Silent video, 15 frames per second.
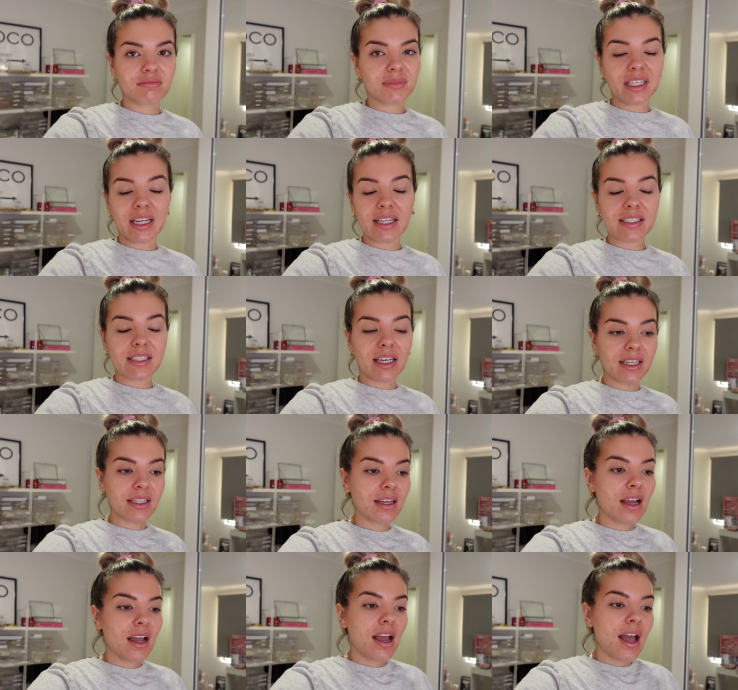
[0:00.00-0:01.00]
did his thing.
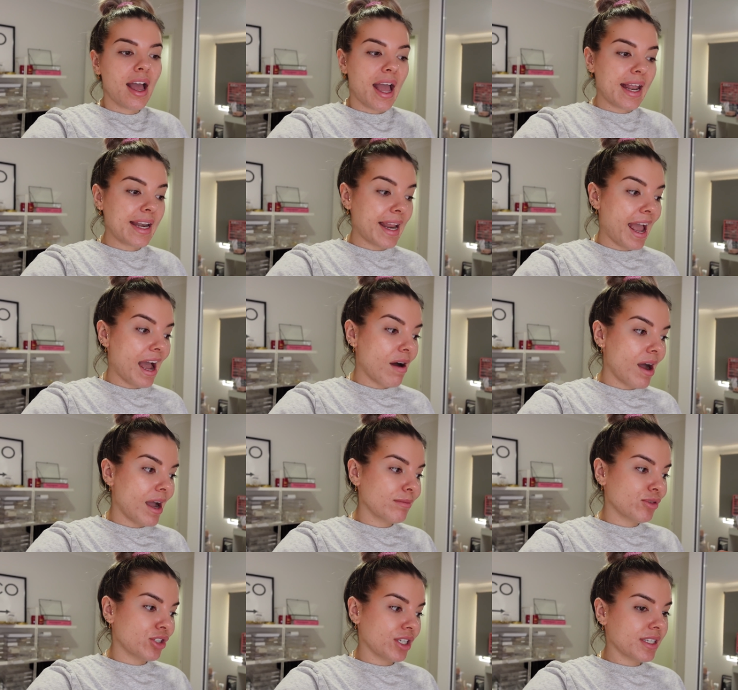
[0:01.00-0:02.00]
And now
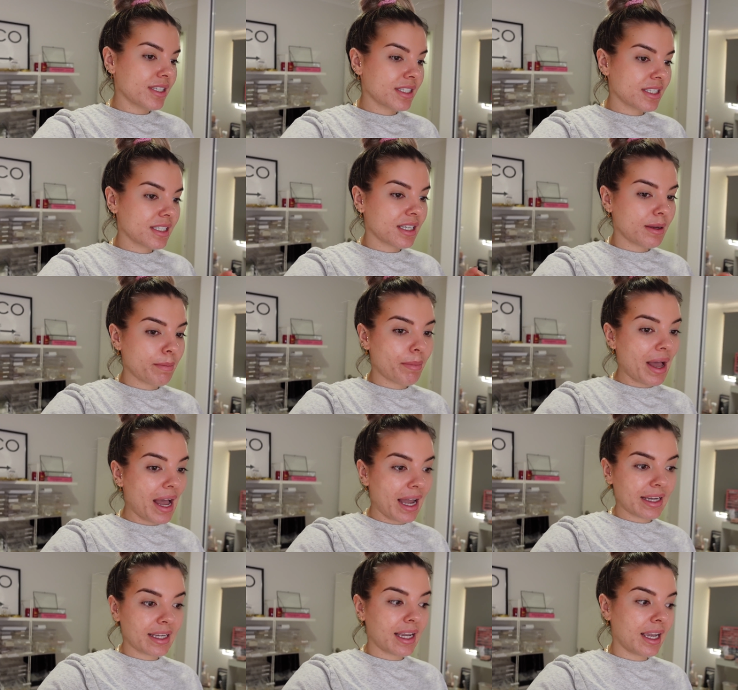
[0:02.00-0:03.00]
I'm just
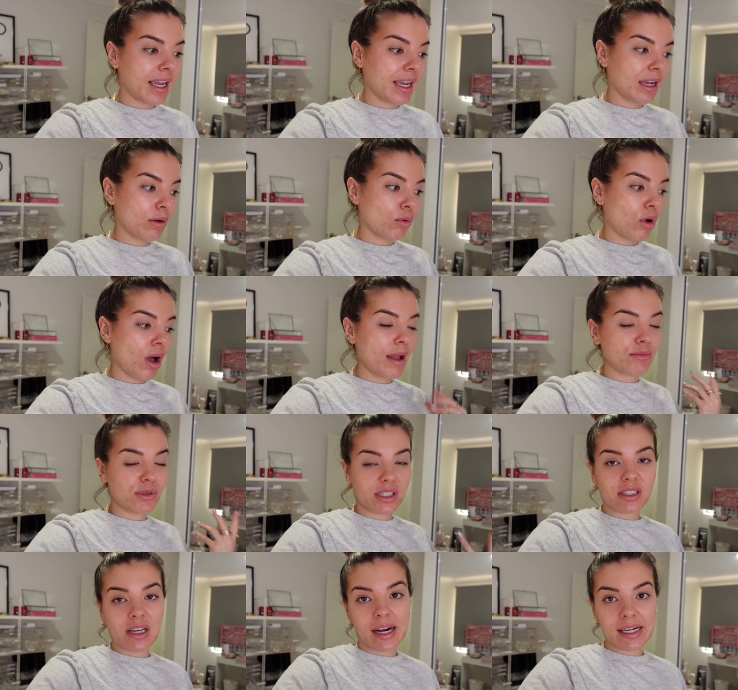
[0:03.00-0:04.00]
packing. Well, I'm
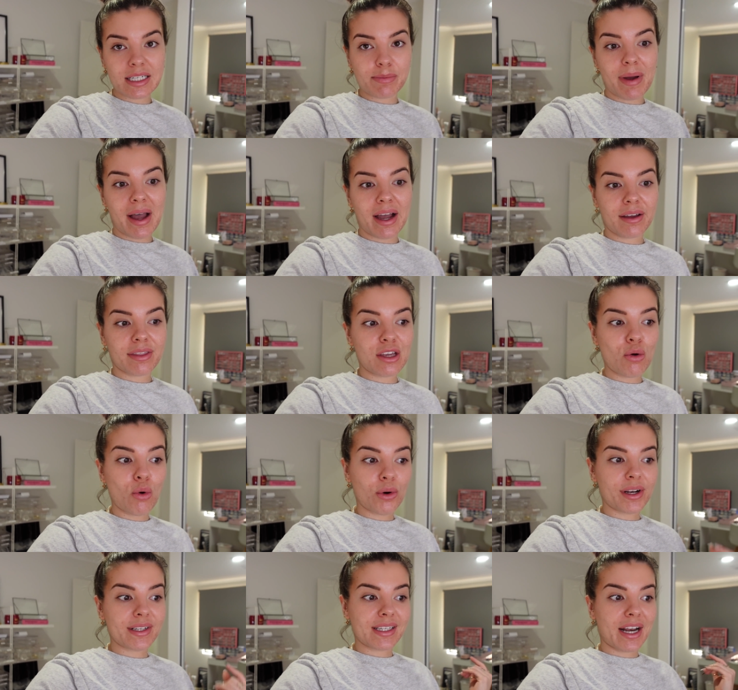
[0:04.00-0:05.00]
just starting to pack the
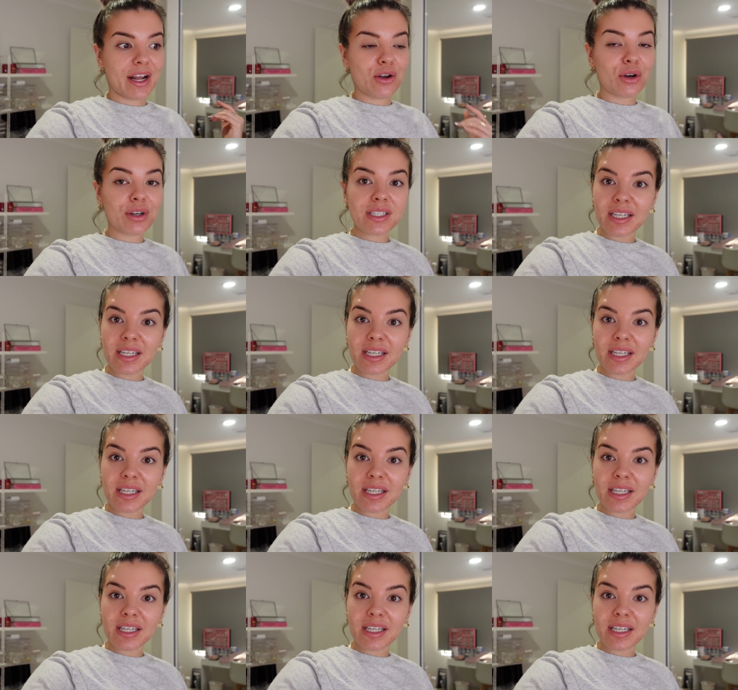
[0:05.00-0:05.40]
orders that I got